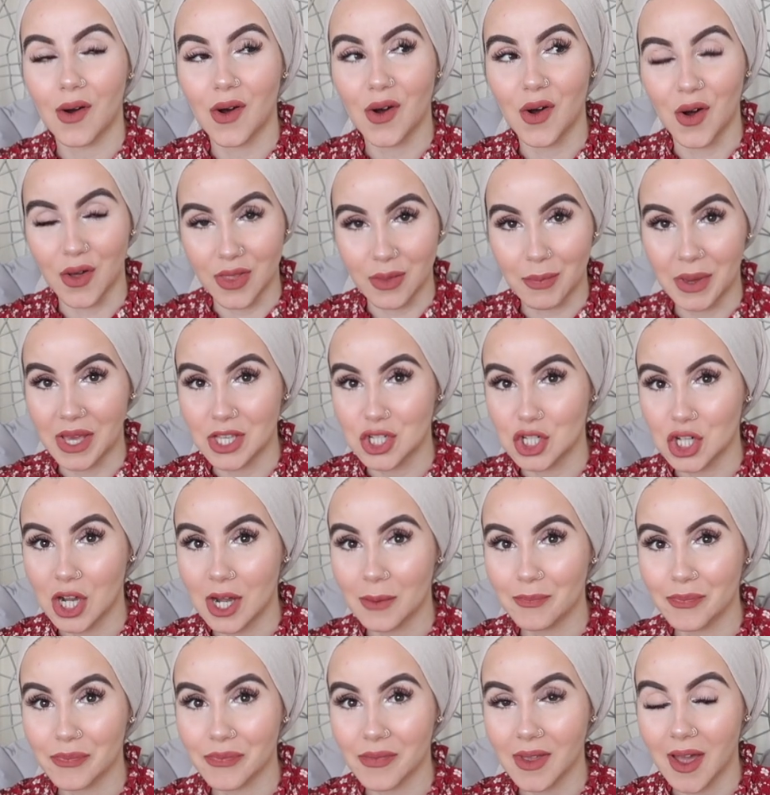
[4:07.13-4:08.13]
on the
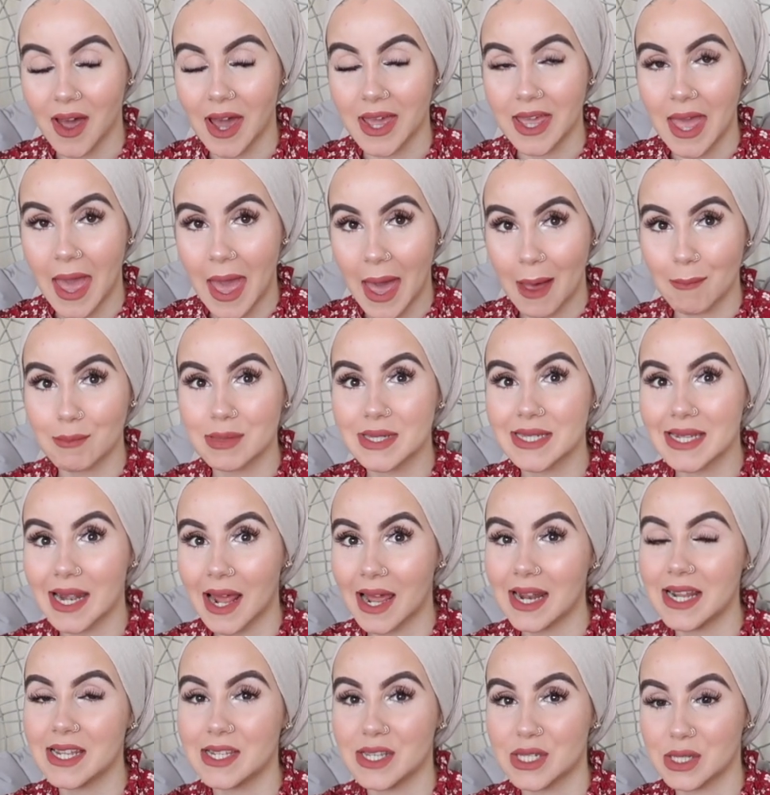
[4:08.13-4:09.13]
picture I am
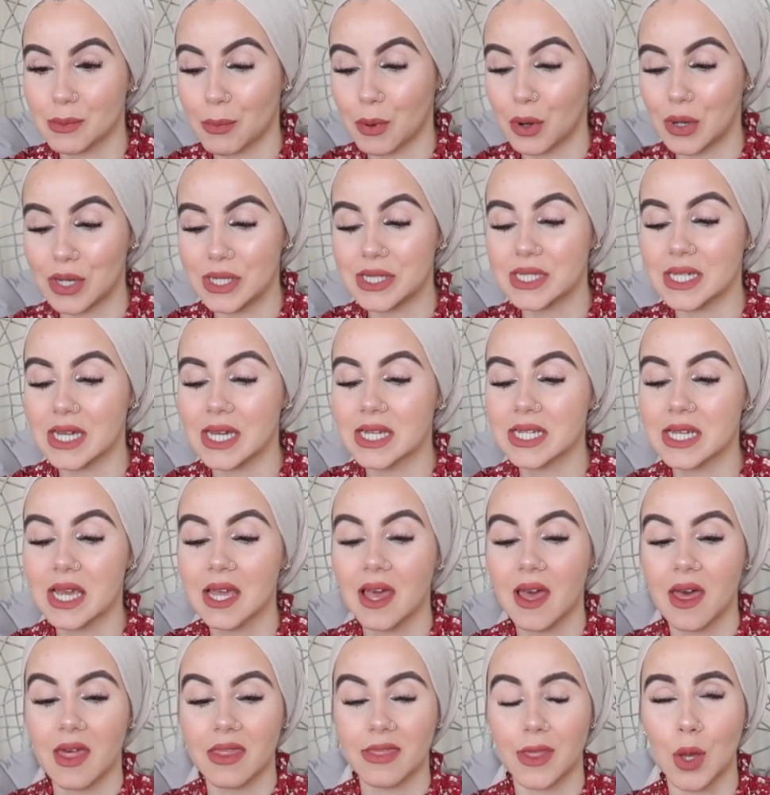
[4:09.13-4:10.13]
slightly disappointed
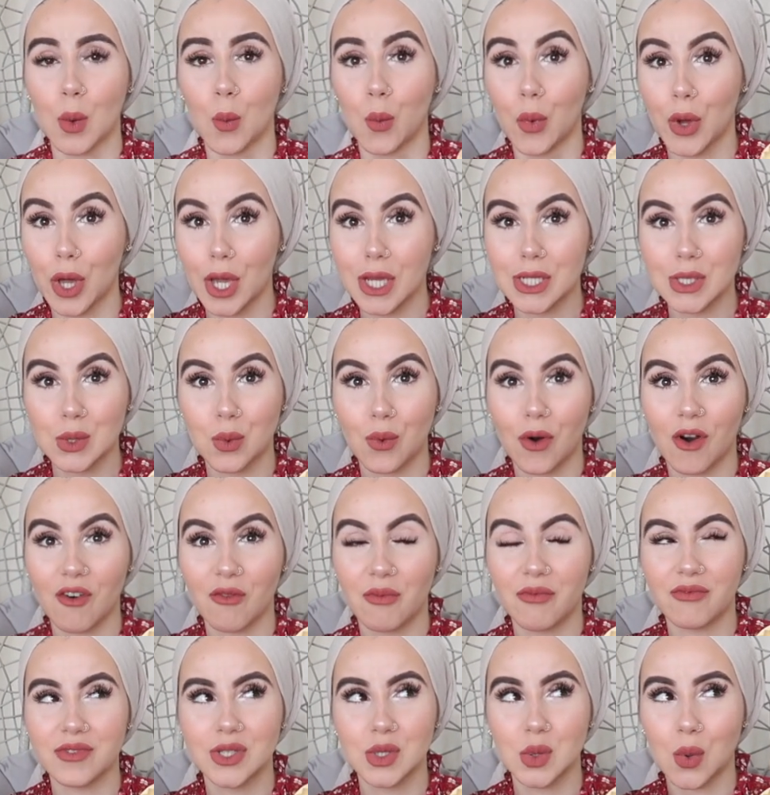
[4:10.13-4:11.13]
they were
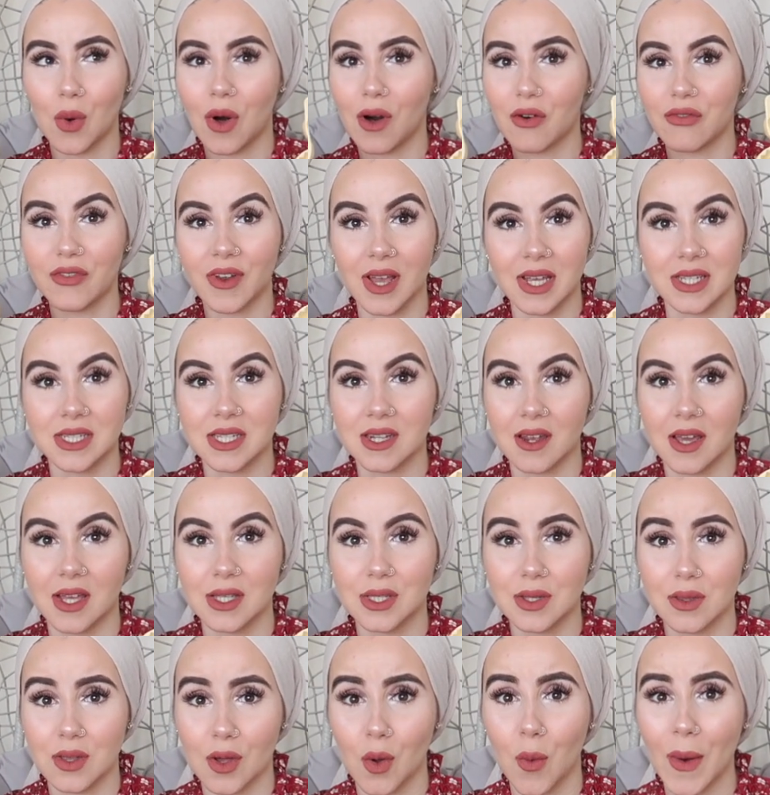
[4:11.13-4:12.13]
12 12.99
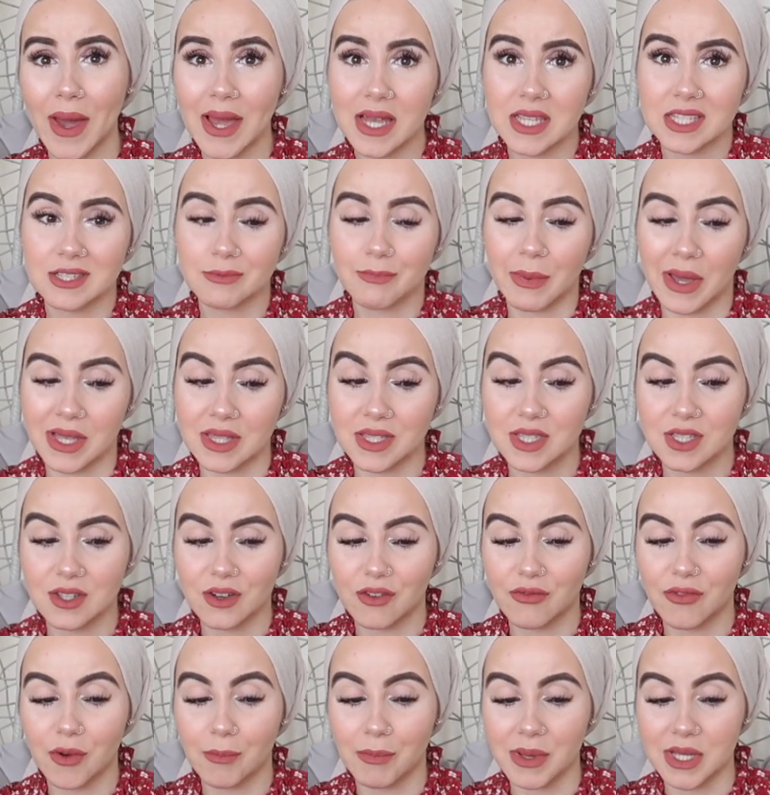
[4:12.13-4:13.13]
so they're quite
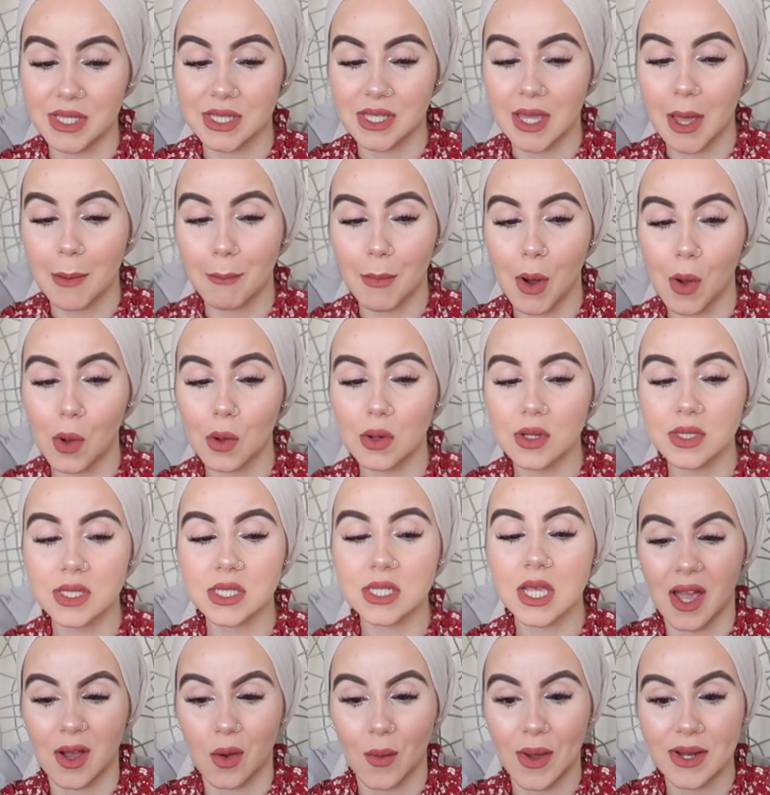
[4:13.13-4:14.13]
expensive for biscuit molds
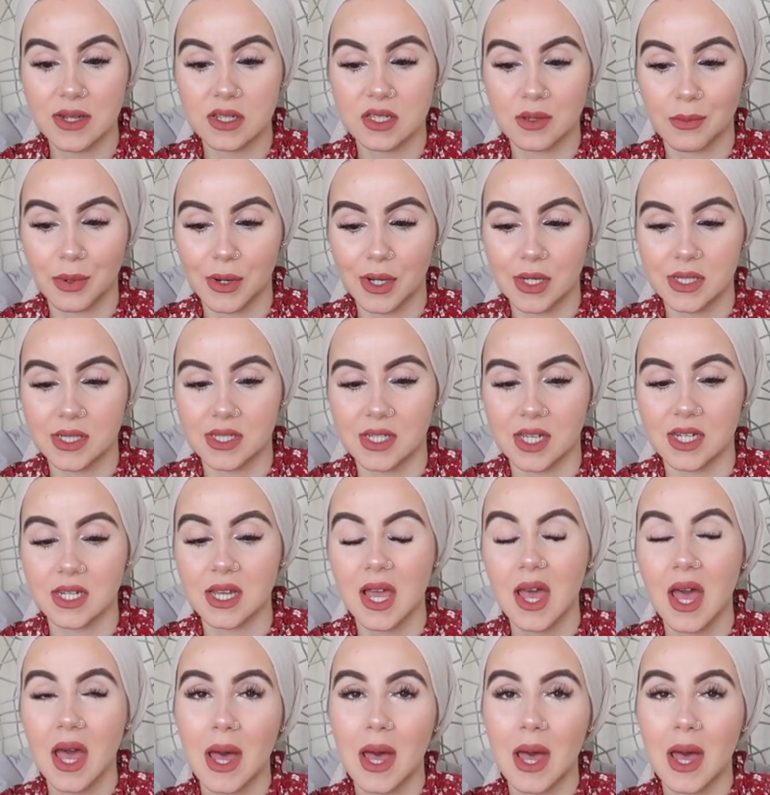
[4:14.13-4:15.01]
yeah quite disappointed